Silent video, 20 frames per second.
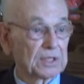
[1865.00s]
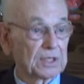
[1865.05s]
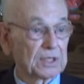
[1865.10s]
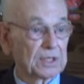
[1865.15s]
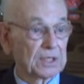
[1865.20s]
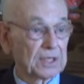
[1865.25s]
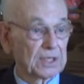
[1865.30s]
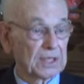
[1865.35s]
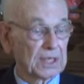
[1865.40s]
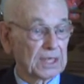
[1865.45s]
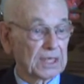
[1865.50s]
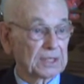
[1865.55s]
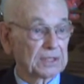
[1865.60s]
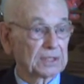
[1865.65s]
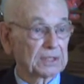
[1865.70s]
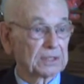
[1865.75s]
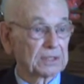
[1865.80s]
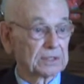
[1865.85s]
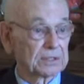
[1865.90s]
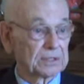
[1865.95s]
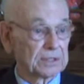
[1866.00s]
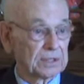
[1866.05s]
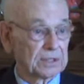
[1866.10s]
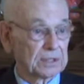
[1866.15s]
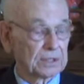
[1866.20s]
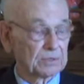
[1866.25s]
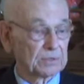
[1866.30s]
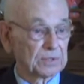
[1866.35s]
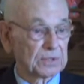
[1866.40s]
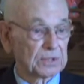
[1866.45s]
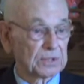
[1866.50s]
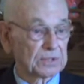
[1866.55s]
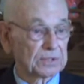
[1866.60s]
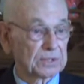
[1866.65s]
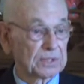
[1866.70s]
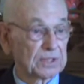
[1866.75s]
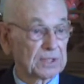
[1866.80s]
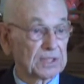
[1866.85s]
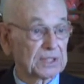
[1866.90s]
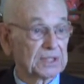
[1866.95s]
that he had to deal
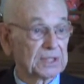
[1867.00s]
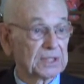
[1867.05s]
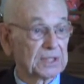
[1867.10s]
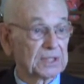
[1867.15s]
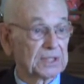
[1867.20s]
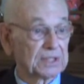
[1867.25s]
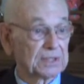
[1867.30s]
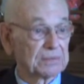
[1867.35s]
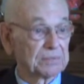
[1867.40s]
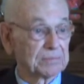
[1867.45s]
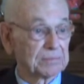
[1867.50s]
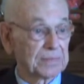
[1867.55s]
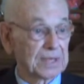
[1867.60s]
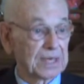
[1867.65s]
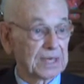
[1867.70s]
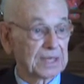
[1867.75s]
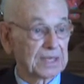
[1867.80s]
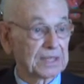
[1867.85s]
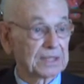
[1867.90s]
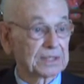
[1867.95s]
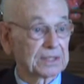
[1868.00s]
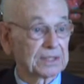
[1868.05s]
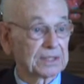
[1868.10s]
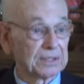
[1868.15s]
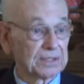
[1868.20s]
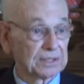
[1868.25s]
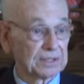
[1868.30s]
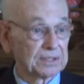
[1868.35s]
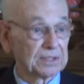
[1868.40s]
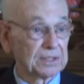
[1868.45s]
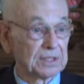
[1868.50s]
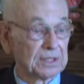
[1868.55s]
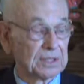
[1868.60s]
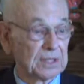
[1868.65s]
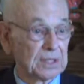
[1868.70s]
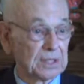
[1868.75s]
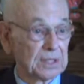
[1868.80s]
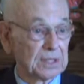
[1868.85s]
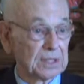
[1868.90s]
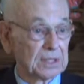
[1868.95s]
with, and he did it mightily good.
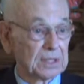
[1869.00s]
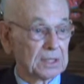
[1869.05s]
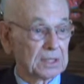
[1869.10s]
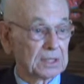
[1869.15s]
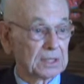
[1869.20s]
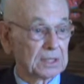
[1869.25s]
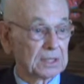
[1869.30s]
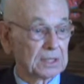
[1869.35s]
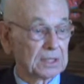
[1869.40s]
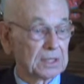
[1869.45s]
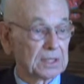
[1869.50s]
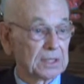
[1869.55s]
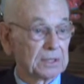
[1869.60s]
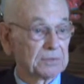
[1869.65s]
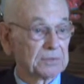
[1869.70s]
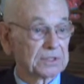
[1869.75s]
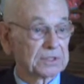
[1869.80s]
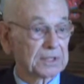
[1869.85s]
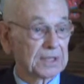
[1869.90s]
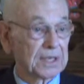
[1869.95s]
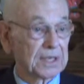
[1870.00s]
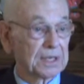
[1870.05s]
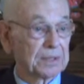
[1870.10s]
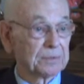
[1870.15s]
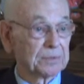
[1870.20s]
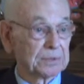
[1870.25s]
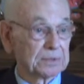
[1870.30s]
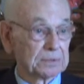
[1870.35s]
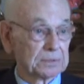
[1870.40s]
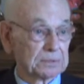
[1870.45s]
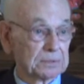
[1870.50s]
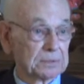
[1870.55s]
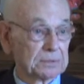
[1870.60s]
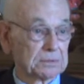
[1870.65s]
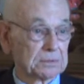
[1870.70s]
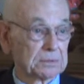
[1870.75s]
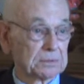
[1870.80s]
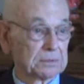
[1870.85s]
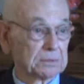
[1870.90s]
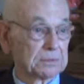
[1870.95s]
He was able,
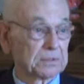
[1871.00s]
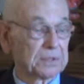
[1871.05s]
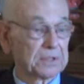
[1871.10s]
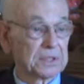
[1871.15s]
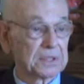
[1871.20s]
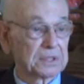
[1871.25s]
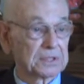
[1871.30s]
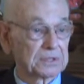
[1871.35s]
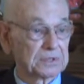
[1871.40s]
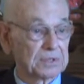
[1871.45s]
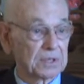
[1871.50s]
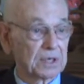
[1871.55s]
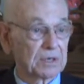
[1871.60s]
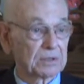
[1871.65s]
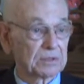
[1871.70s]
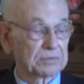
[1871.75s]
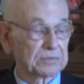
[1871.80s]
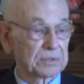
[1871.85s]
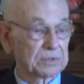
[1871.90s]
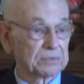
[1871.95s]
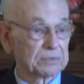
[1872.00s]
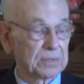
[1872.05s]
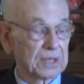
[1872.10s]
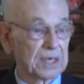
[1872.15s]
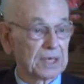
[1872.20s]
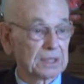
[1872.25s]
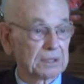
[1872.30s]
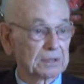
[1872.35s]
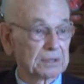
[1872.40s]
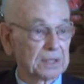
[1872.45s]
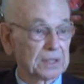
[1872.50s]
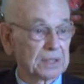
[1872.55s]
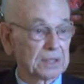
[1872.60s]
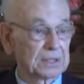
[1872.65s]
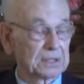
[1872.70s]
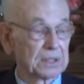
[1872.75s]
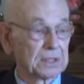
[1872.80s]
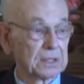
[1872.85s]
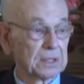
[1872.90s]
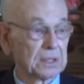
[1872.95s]
with his thoughts and
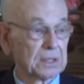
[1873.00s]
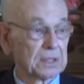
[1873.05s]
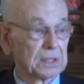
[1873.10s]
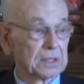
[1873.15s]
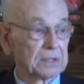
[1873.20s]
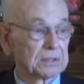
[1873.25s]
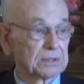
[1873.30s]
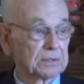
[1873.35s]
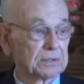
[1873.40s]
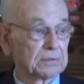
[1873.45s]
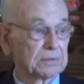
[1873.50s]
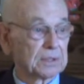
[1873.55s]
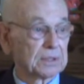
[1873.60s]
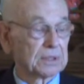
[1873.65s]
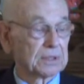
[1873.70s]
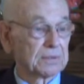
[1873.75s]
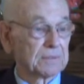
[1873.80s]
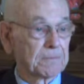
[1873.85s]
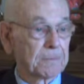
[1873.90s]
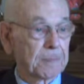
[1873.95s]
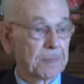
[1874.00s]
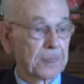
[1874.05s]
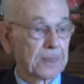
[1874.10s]
background, to